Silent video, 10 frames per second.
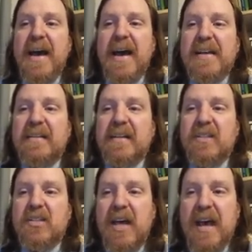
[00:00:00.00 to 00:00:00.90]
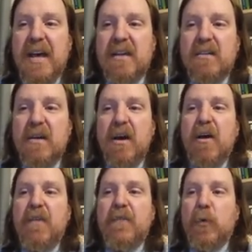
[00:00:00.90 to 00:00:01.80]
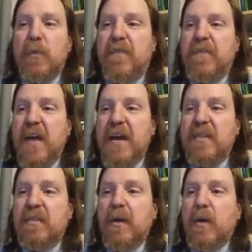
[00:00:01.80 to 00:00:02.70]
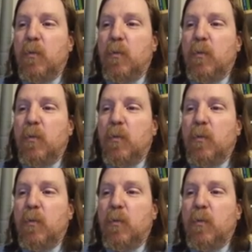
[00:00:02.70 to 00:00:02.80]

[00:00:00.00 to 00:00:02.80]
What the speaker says: and contend for the faith